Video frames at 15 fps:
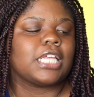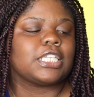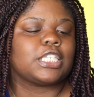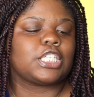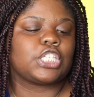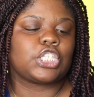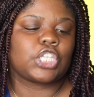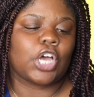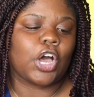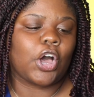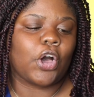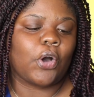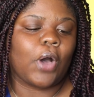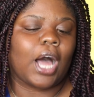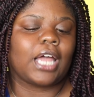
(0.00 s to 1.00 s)

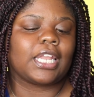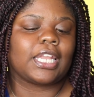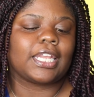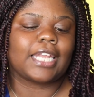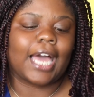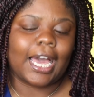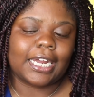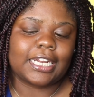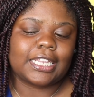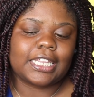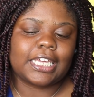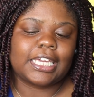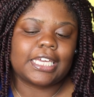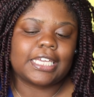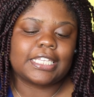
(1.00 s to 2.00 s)
so a lot of
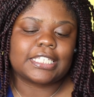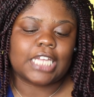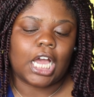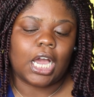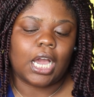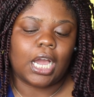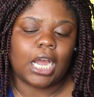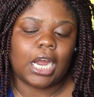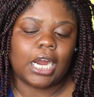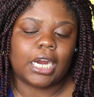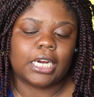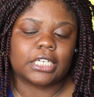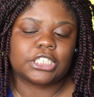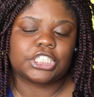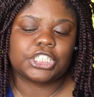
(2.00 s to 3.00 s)
these
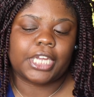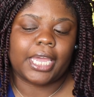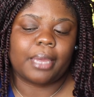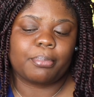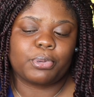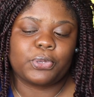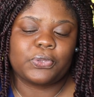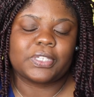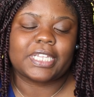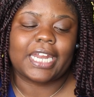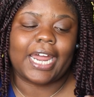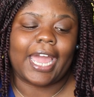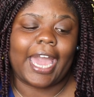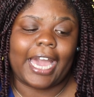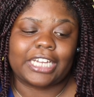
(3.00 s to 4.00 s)
are shampoos that
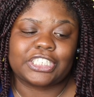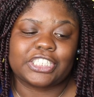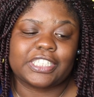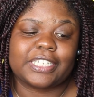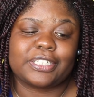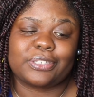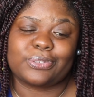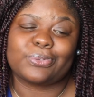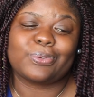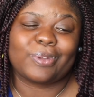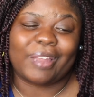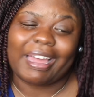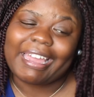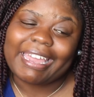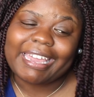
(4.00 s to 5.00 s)
I actually do
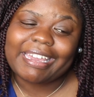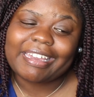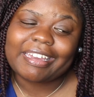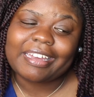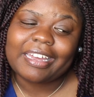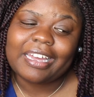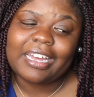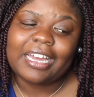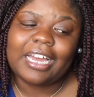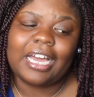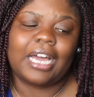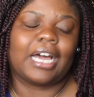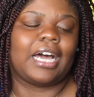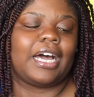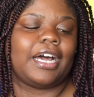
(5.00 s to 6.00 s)
like.
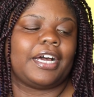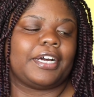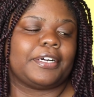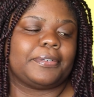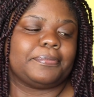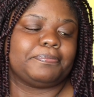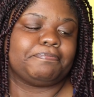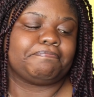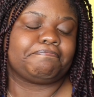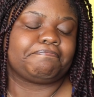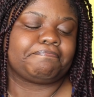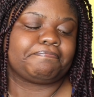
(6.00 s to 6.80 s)
In my